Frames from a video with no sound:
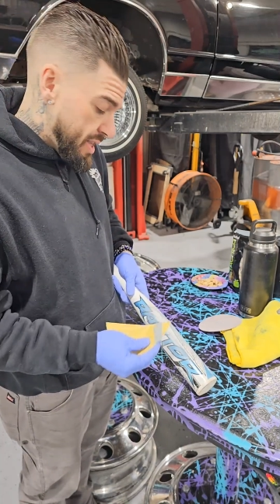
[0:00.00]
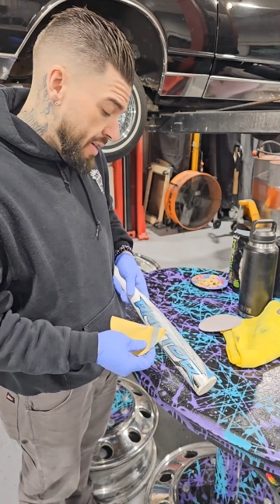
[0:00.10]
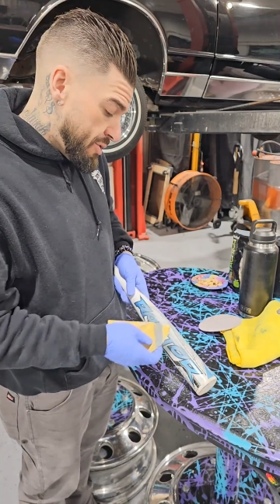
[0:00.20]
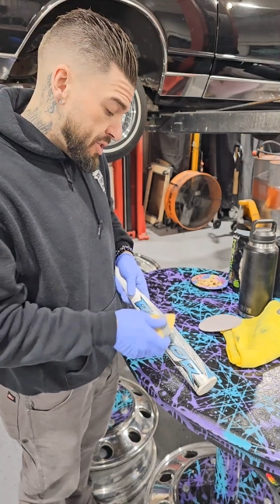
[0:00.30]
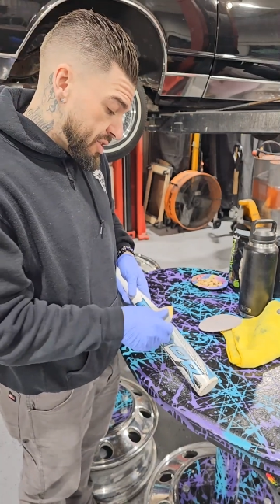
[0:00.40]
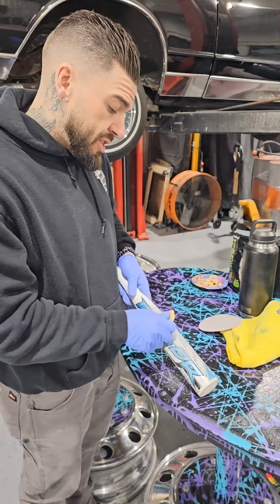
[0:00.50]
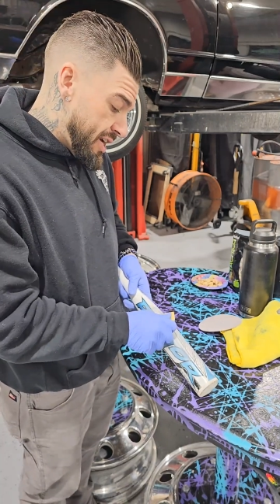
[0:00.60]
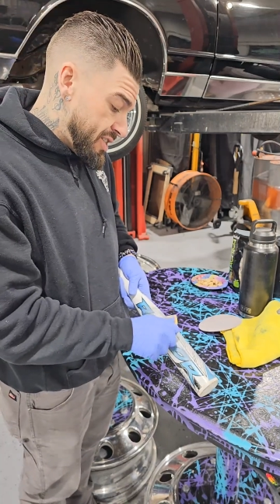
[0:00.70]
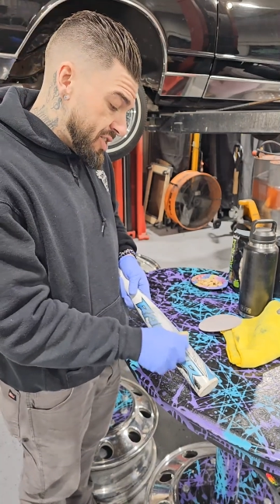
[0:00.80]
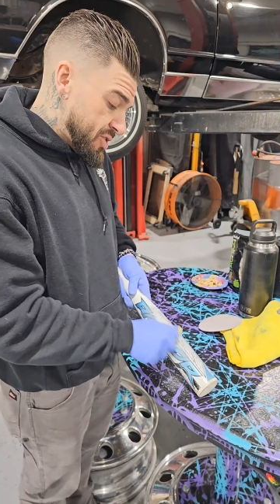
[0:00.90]
That's
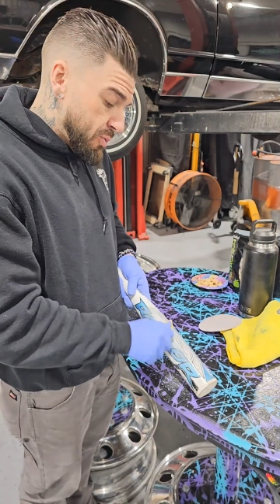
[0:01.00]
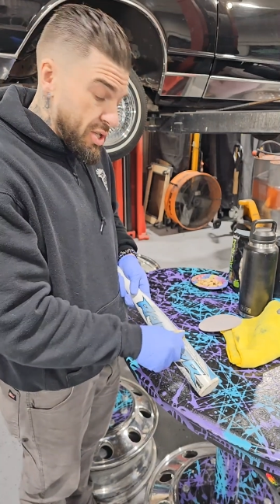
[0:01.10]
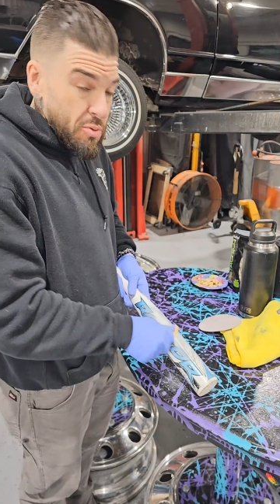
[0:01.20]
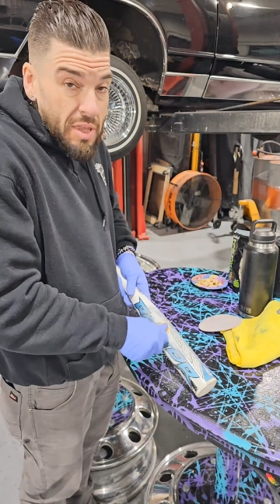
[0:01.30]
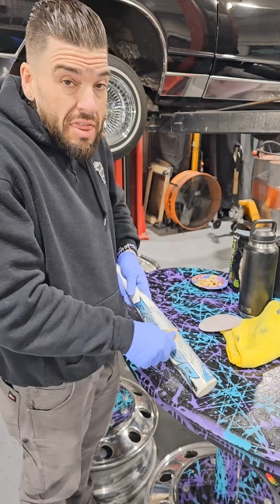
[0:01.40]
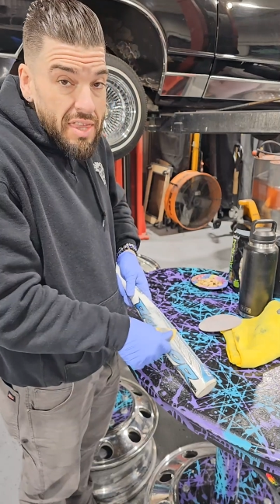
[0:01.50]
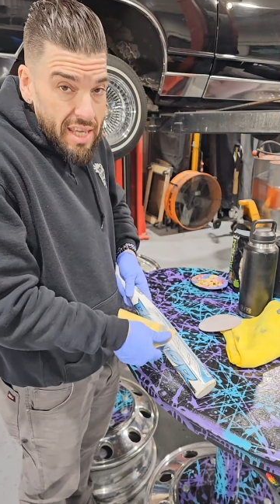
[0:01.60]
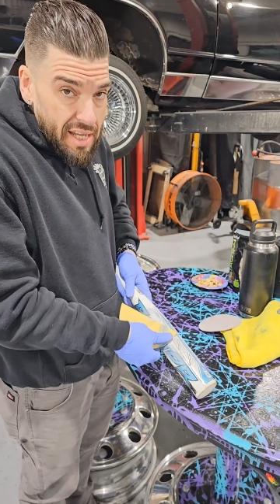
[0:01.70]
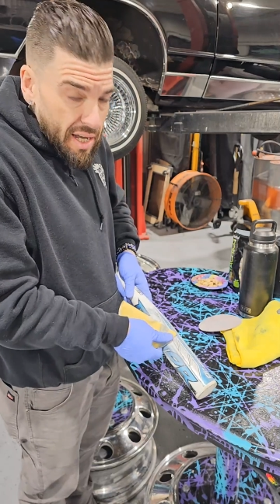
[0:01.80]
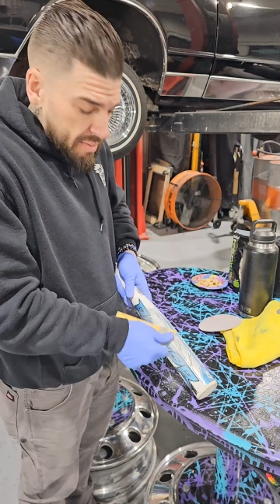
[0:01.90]
just what you would
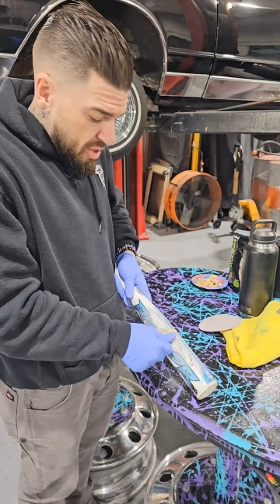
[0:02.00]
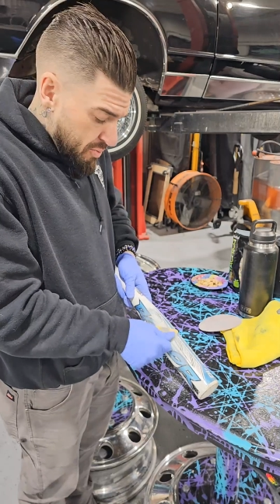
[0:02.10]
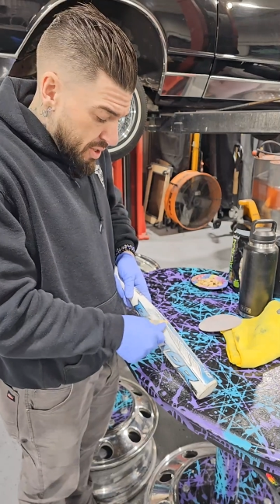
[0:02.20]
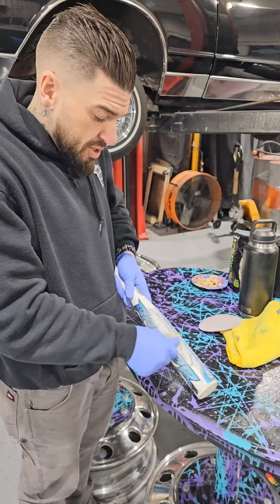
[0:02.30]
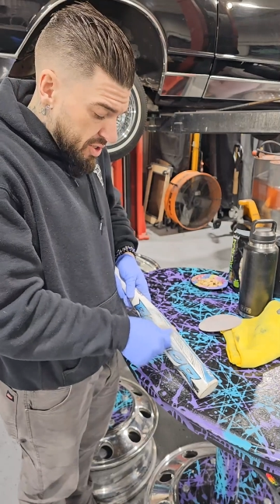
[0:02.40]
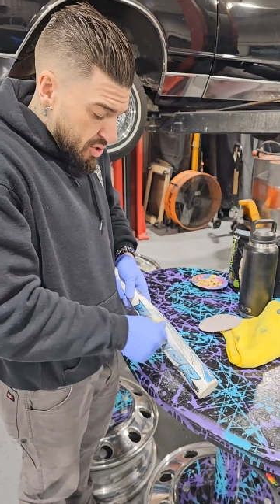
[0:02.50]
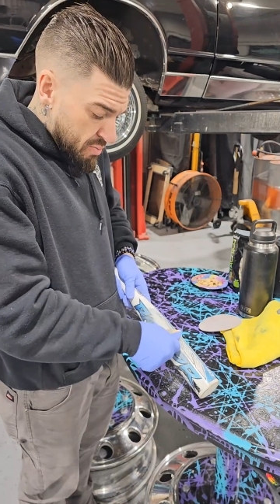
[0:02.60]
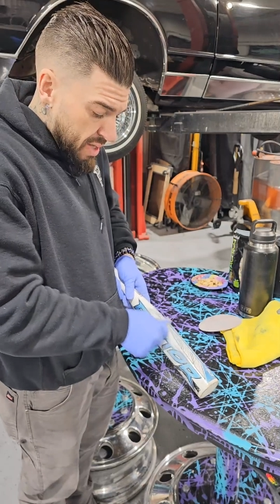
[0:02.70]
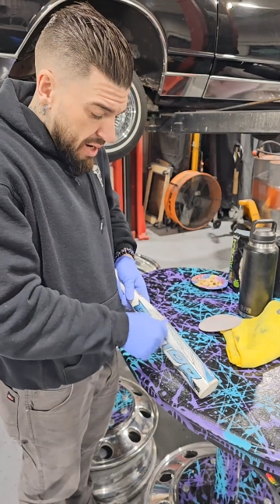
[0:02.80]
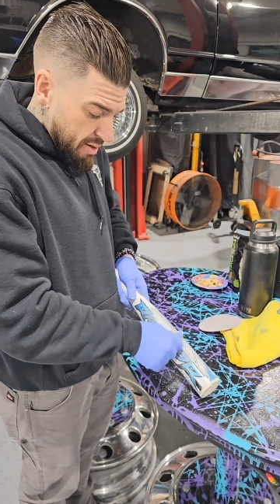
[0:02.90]
think. I mean, you would
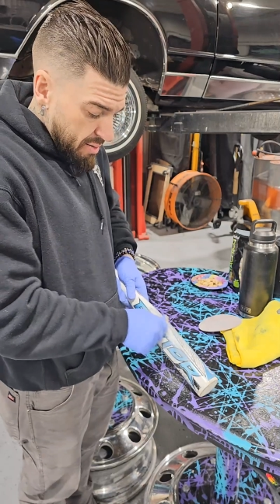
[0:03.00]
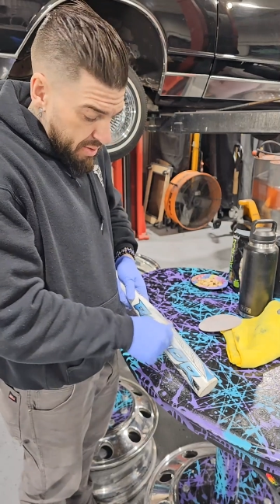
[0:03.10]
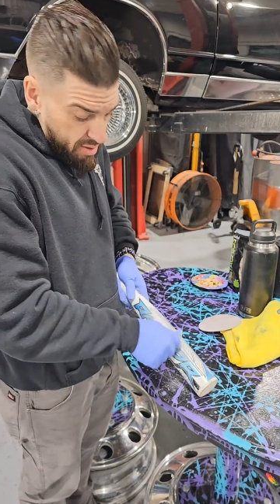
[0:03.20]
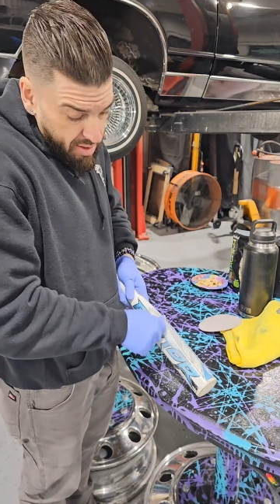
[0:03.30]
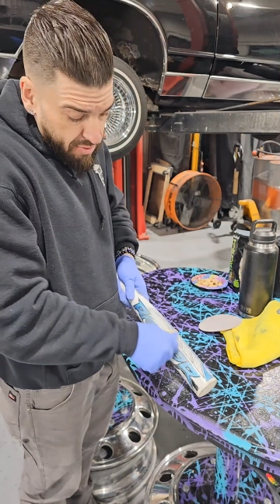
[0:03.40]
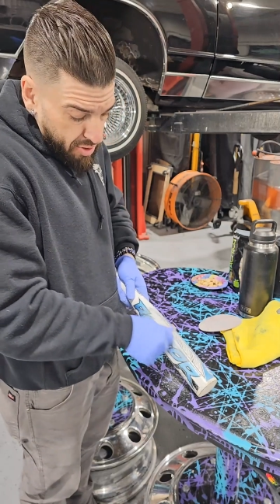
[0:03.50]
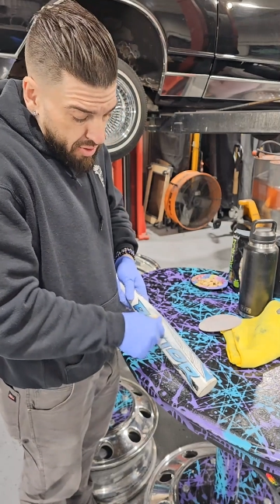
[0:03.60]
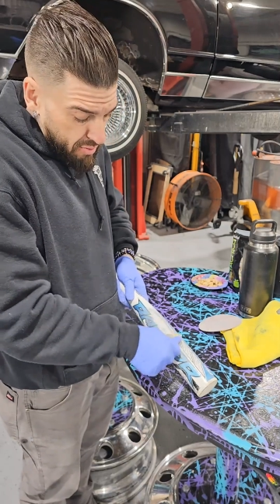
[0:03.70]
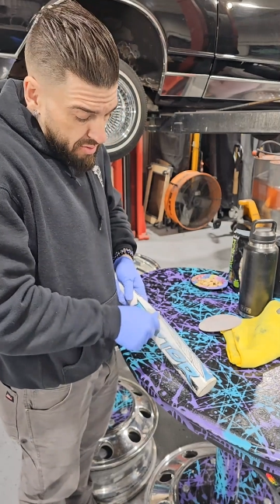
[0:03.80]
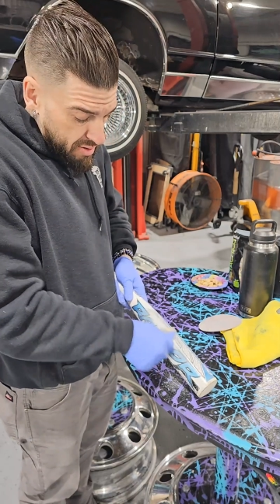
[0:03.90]
assume that, right? But you never know.